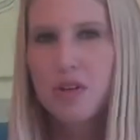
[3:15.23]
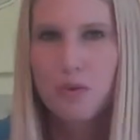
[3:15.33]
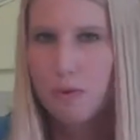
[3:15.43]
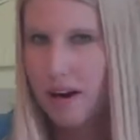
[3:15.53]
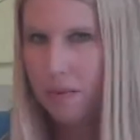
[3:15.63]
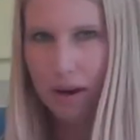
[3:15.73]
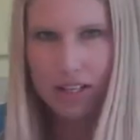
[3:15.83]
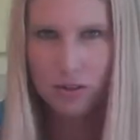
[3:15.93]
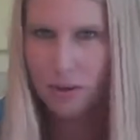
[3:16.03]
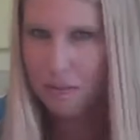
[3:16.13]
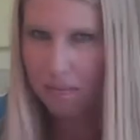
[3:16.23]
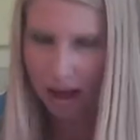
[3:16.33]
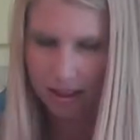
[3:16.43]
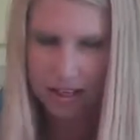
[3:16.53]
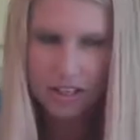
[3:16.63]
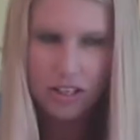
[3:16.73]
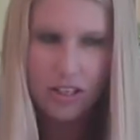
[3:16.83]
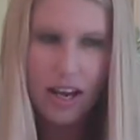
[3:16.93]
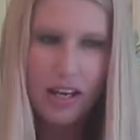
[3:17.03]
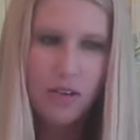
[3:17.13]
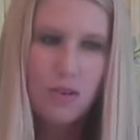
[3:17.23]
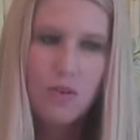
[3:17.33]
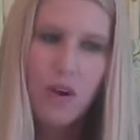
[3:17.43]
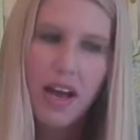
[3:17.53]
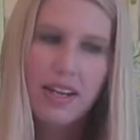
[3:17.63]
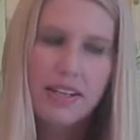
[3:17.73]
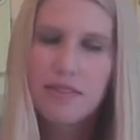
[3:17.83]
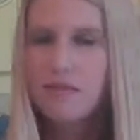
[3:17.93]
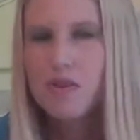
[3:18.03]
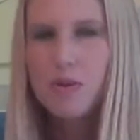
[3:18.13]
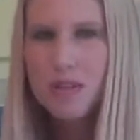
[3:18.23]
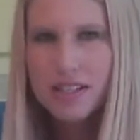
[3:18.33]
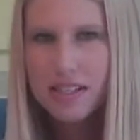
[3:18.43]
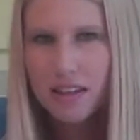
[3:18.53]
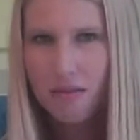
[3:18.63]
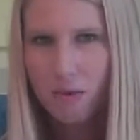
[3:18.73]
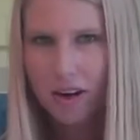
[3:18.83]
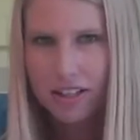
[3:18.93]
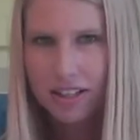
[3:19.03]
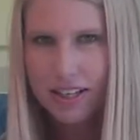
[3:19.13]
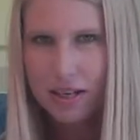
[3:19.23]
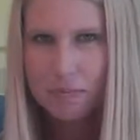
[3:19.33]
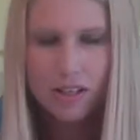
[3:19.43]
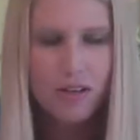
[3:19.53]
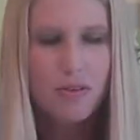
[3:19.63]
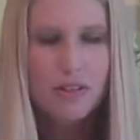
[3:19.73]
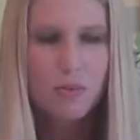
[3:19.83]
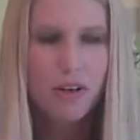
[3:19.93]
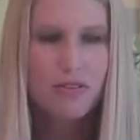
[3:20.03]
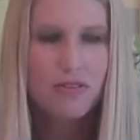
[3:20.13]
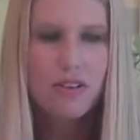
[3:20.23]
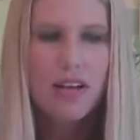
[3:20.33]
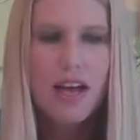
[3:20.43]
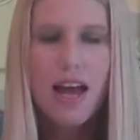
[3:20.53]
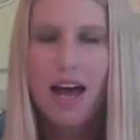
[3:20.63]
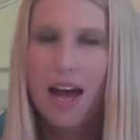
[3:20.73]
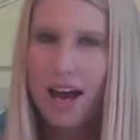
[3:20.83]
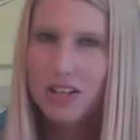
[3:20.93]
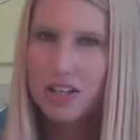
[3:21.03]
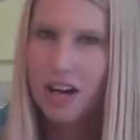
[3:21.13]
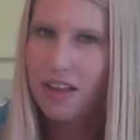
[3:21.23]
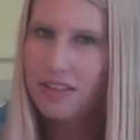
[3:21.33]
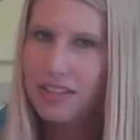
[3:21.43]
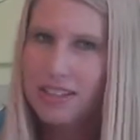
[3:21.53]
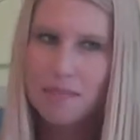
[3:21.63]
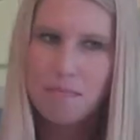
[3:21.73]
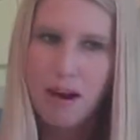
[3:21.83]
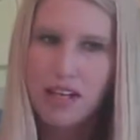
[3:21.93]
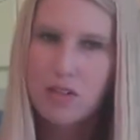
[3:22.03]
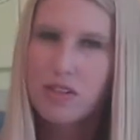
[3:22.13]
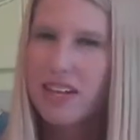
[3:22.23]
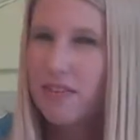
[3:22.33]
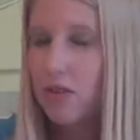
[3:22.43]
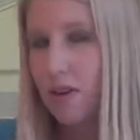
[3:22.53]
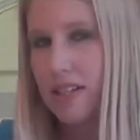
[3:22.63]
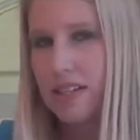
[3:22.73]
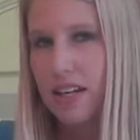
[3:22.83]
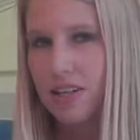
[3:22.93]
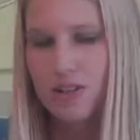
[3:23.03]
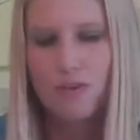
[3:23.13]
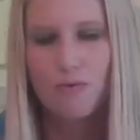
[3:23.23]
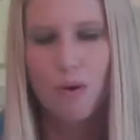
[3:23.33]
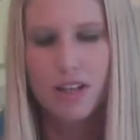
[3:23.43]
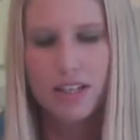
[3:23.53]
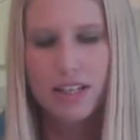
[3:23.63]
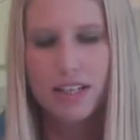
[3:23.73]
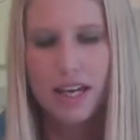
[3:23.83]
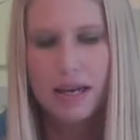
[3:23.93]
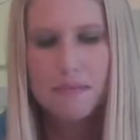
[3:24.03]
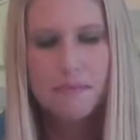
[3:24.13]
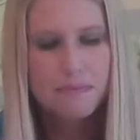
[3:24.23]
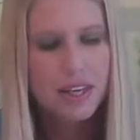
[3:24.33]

Great way to embellish. And who doesn't love washi tape? You know, it's wonderful. I actually got this at Michael's. They have a great selection of washi tape.